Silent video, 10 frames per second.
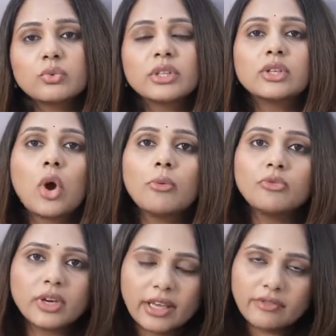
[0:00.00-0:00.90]
So when they opt
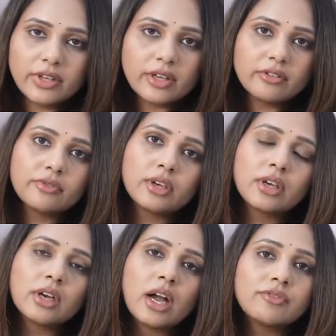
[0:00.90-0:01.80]
for IVF,
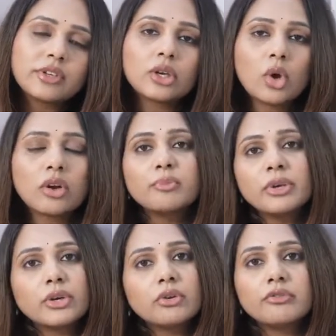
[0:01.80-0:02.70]
after a long
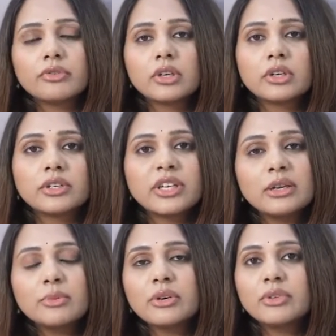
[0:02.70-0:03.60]
period of
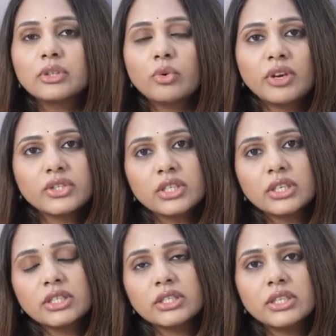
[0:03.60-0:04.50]
treatment with ovulation
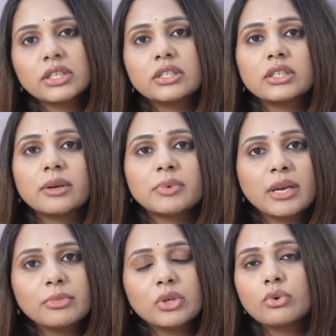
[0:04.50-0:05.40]
induction time
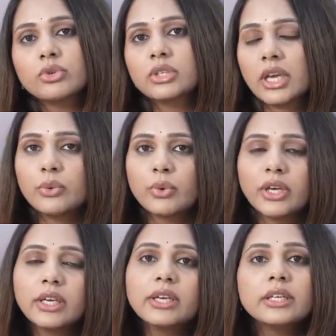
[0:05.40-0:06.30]
intercourse and
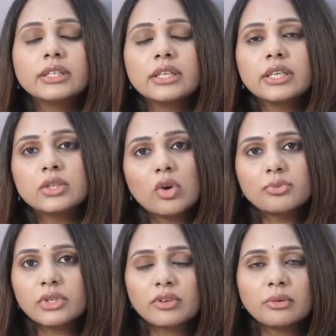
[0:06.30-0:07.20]
IUI, the next
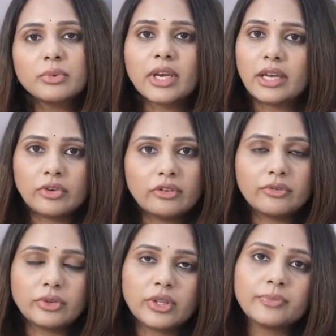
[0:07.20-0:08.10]
option will be IVF
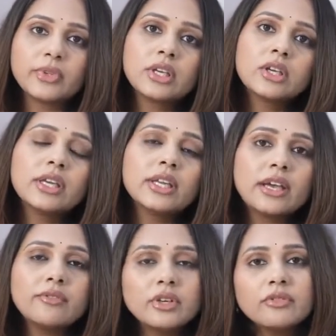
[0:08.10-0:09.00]
for them. In
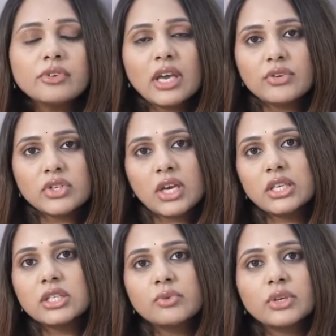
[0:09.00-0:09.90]
IVF, we have a
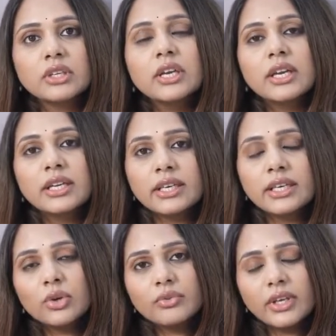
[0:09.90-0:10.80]
chance for
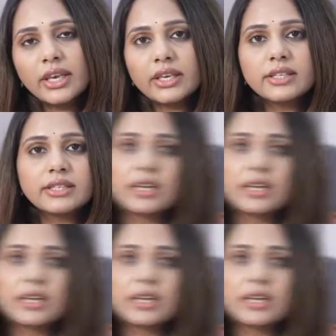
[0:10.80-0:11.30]
taking off the eggs